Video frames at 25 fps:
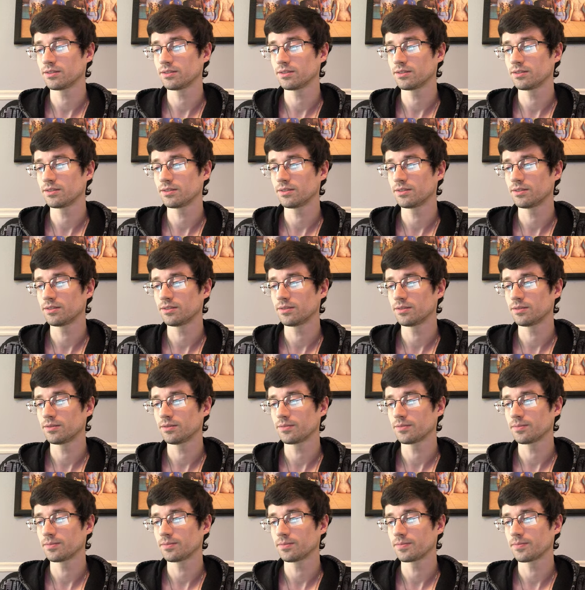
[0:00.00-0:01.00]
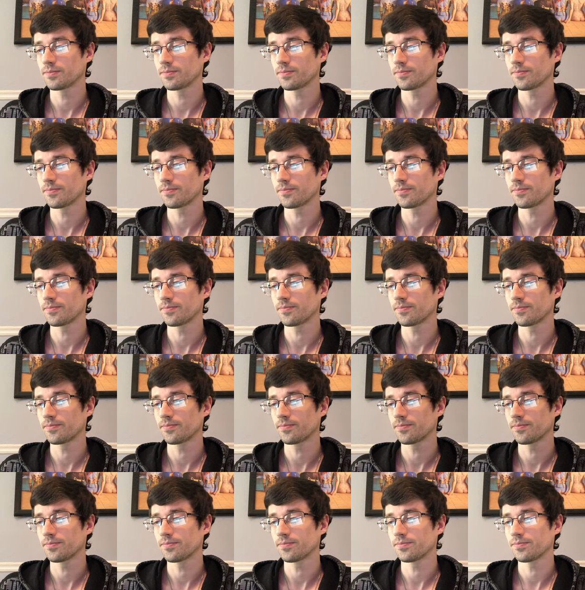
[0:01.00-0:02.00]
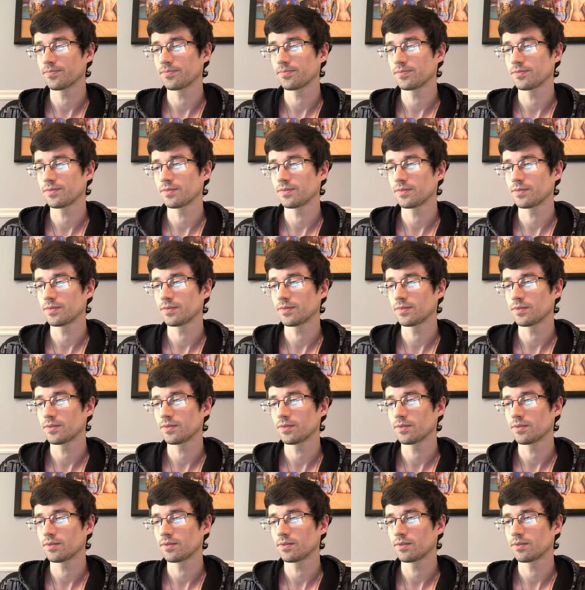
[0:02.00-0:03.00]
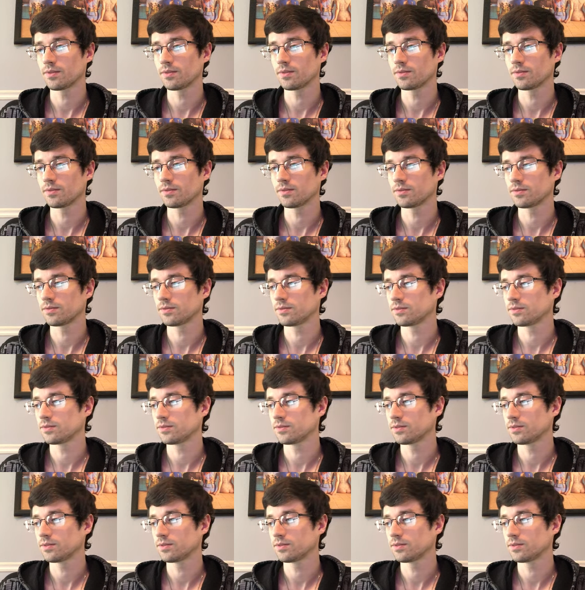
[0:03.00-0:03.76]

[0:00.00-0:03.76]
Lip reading: Nobody speaks.